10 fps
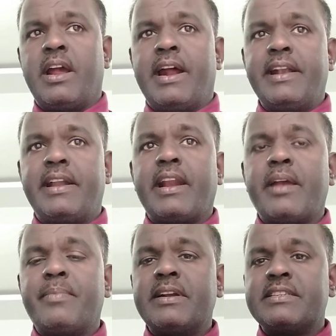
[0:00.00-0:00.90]
and
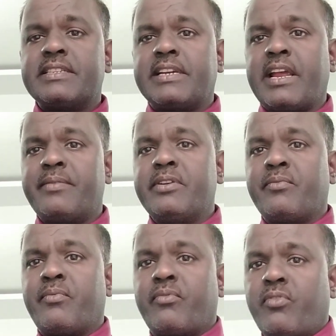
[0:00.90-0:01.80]
drivers
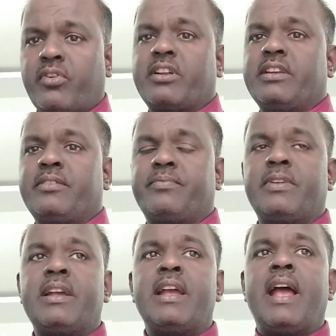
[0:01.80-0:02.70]
driving forklift
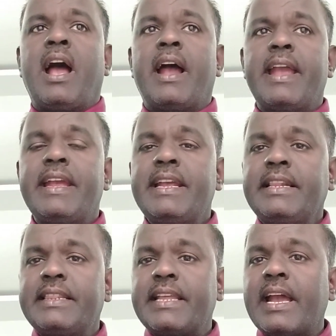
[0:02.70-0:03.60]

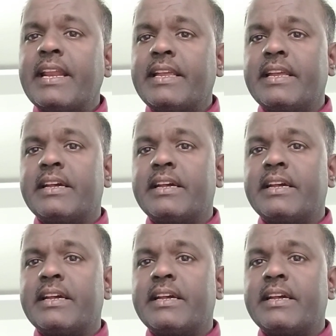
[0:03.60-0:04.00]
in their